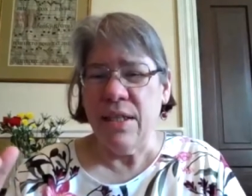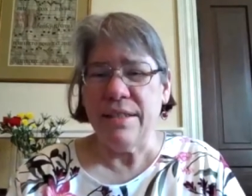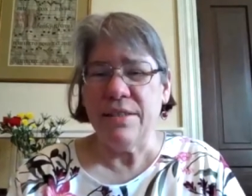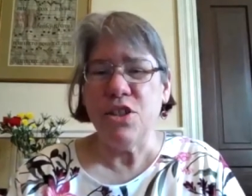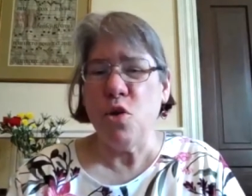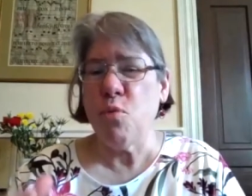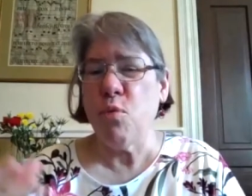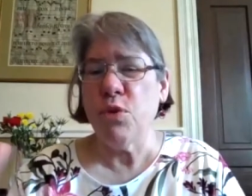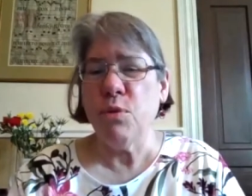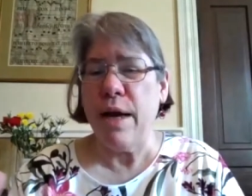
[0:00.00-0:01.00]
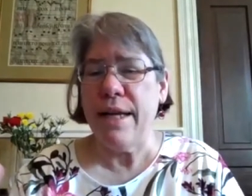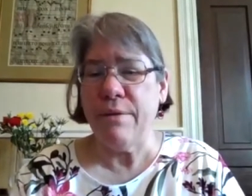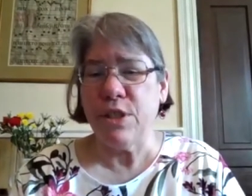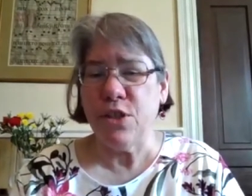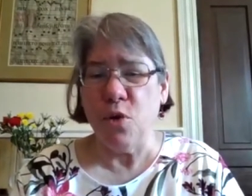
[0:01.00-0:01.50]
like so, the
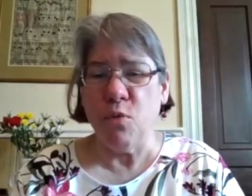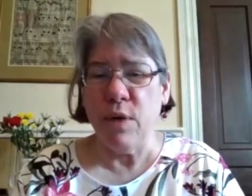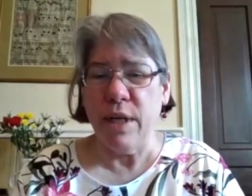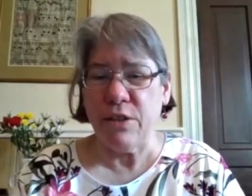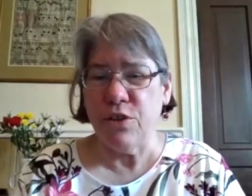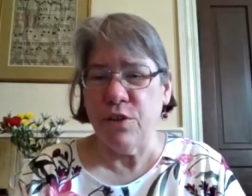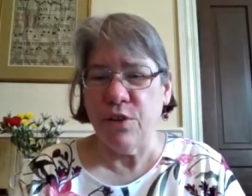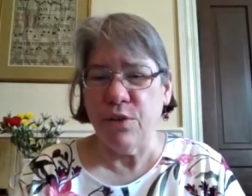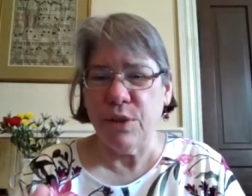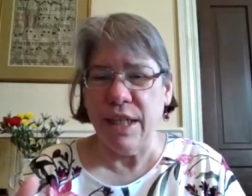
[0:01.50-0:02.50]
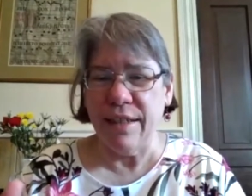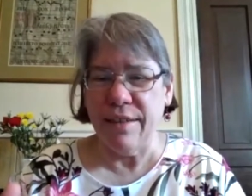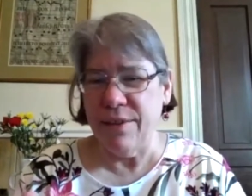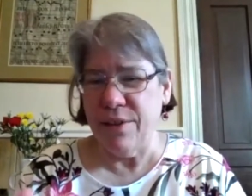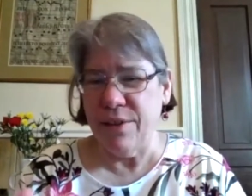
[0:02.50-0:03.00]
writing was so rich, you know,
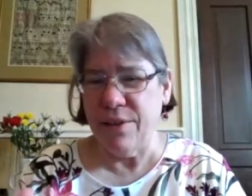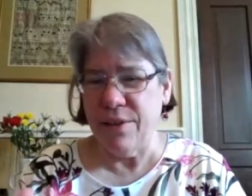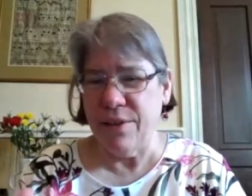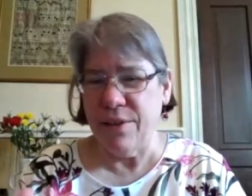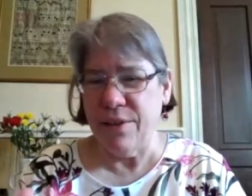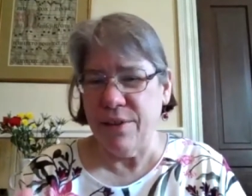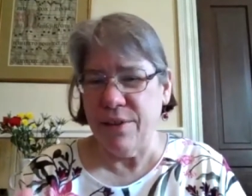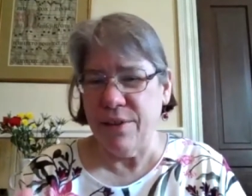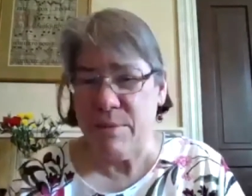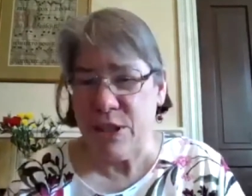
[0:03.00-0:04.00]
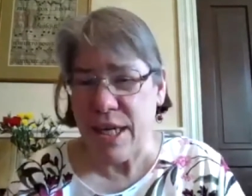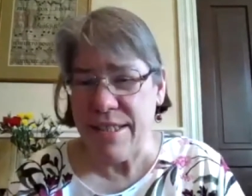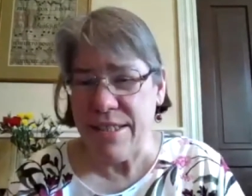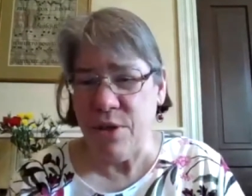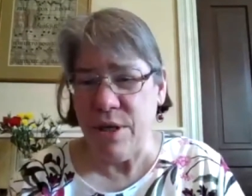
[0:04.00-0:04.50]
like, you know, there's a limit to how much
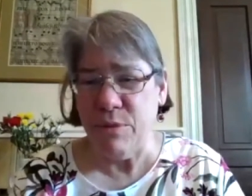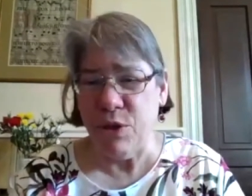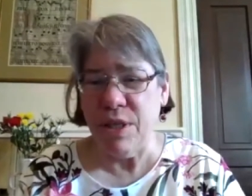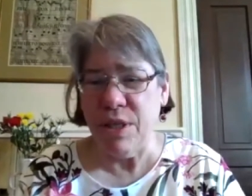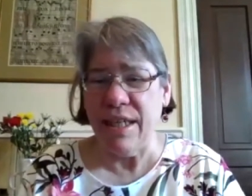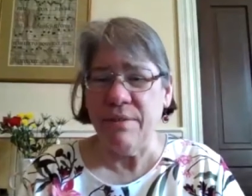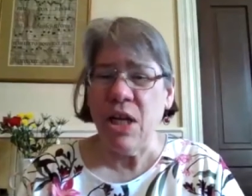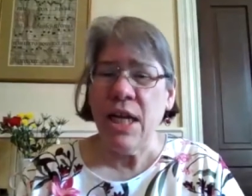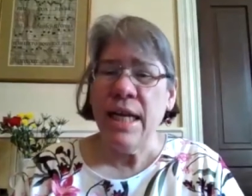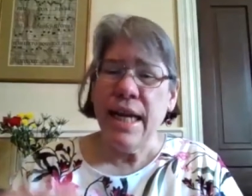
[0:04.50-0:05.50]
ice cream you can eat.